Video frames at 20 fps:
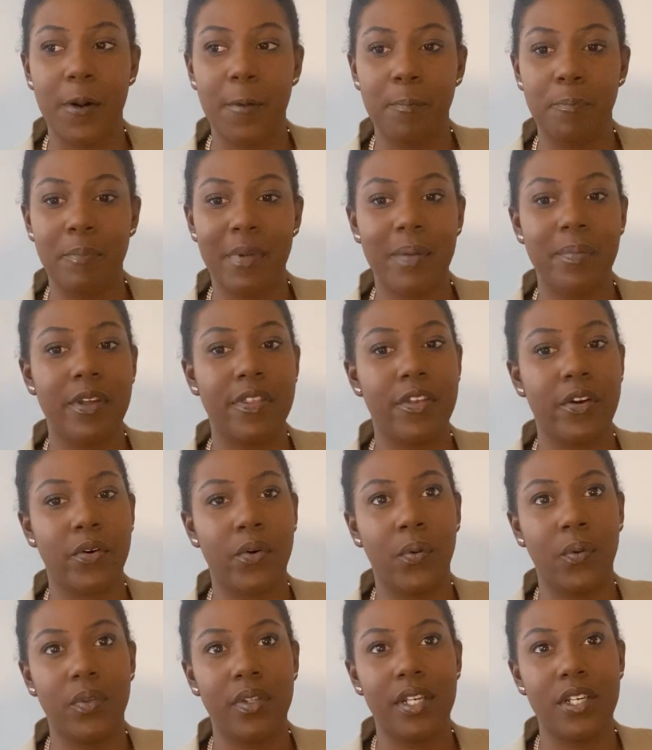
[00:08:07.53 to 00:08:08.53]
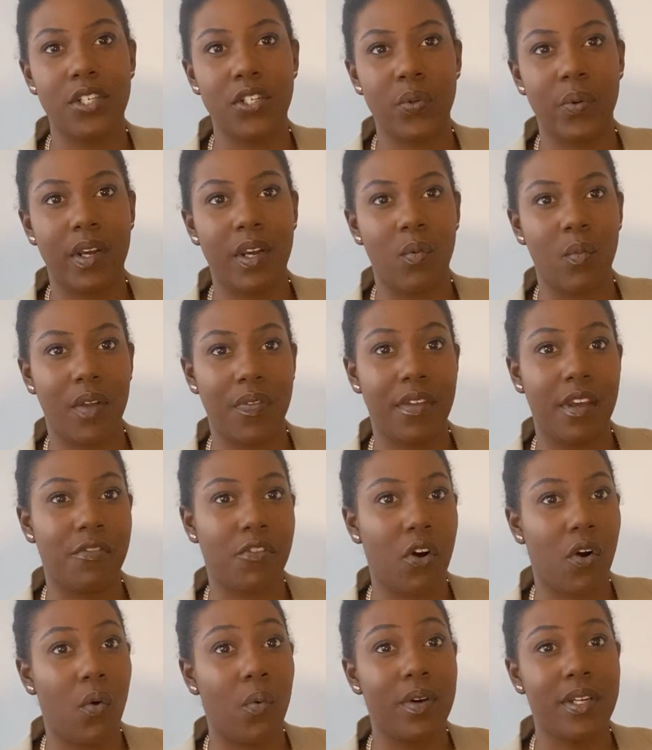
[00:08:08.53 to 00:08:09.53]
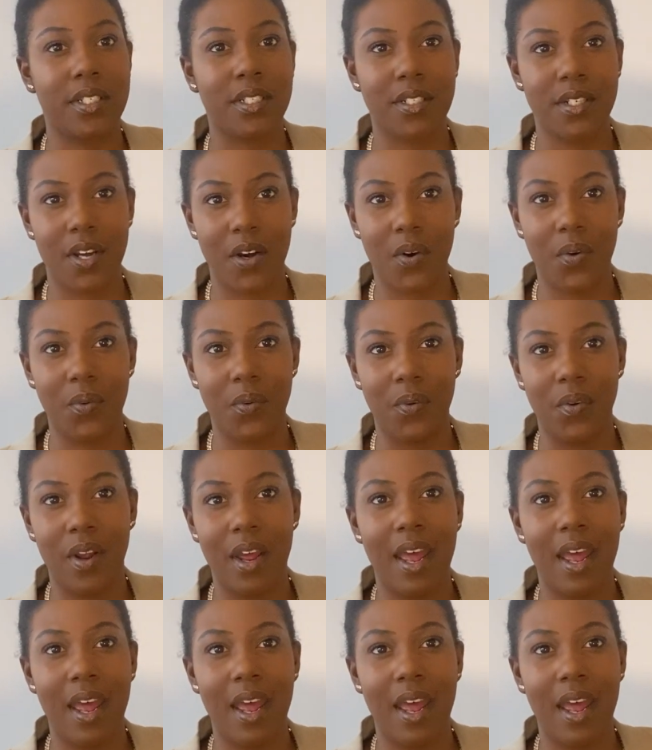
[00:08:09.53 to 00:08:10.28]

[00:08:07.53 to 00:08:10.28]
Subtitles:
maybe they're only doing what they've always known,